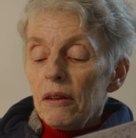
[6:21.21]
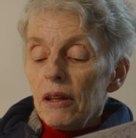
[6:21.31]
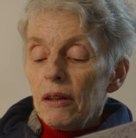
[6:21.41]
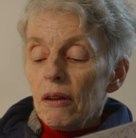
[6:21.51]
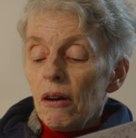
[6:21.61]

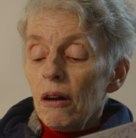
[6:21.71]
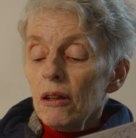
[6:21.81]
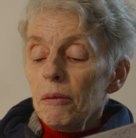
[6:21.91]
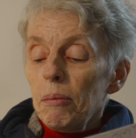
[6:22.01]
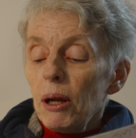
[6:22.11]
Then all
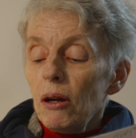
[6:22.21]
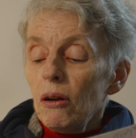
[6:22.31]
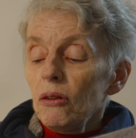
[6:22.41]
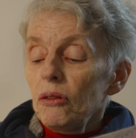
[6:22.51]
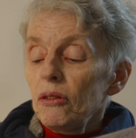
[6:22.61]
the
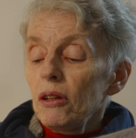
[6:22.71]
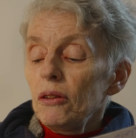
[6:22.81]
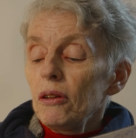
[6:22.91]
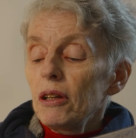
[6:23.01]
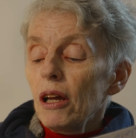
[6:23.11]
bears
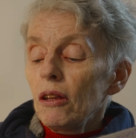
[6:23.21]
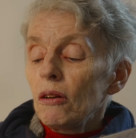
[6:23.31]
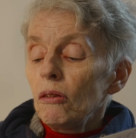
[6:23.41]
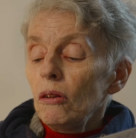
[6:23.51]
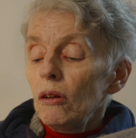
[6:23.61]
said
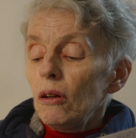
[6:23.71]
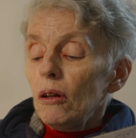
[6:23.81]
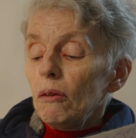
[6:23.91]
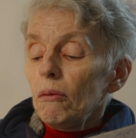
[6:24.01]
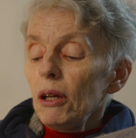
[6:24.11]
together,
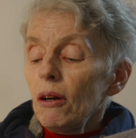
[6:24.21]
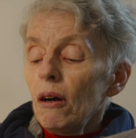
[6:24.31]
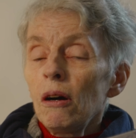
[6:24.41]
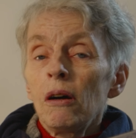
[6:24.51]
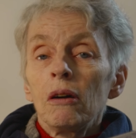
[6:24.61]
"We
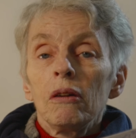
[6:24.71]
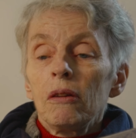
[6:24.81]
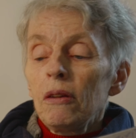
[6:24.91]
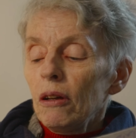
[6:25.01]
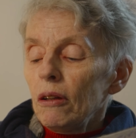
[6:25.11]
are
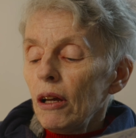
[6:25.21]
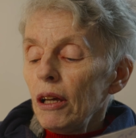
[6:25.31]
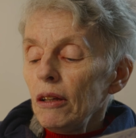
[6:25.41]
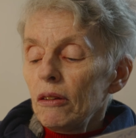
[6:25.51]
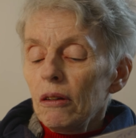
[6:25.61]
the
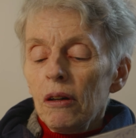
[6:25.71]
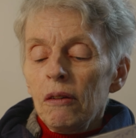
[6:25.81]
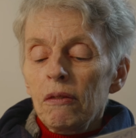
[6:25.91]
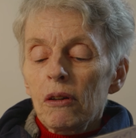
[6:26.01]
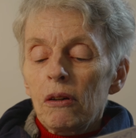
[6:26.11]
light
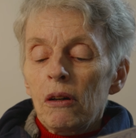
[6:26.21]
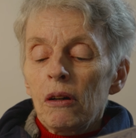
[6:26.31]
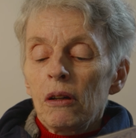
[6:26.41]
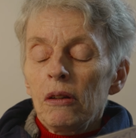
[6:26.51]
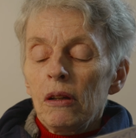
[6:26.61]
of
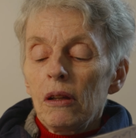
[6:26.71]
God."